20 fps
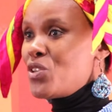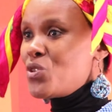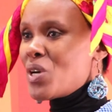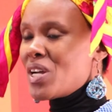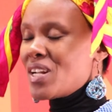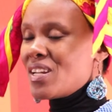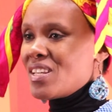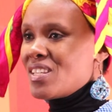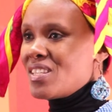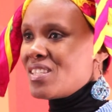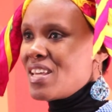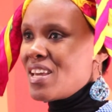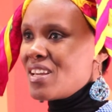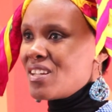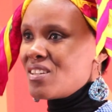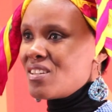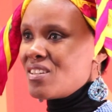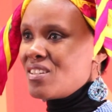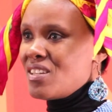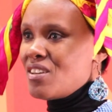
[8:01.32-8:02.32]

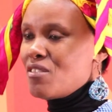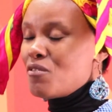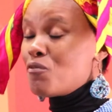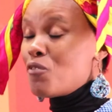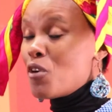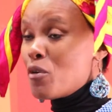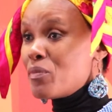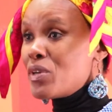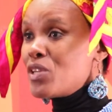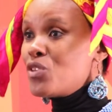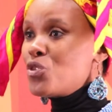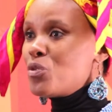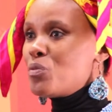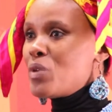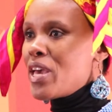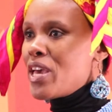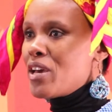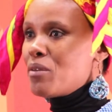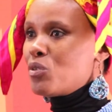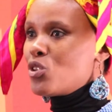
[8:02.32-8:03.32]
to
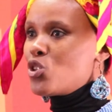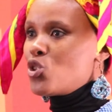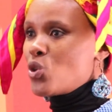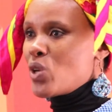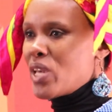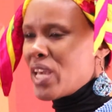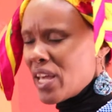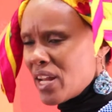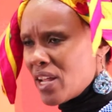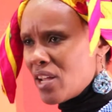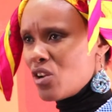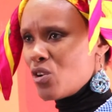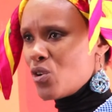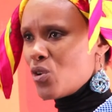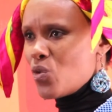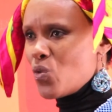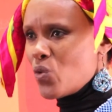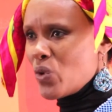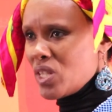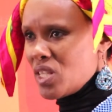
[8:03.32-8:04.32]
be able to get
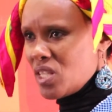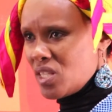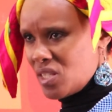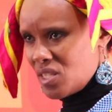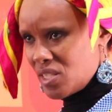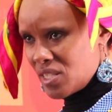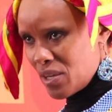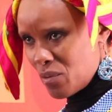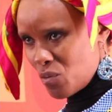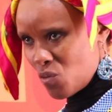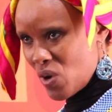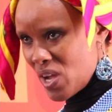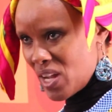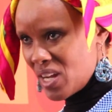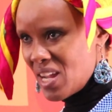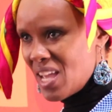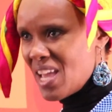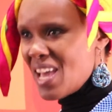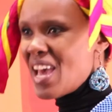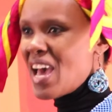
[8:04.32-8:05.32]
along with
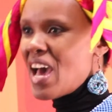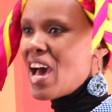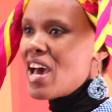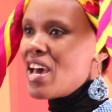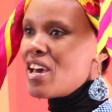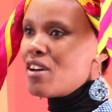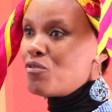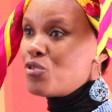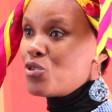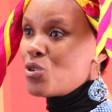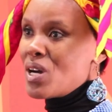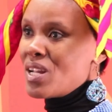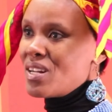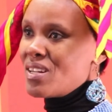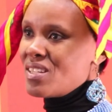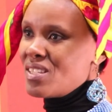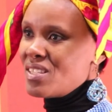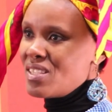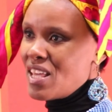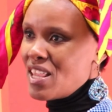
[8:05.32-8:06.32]
someone, I have to
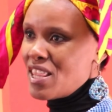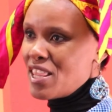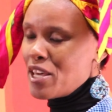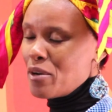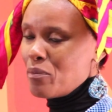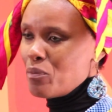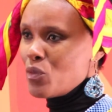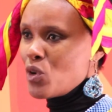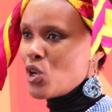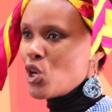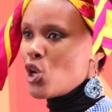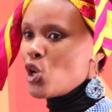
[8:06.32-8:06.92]
understand them.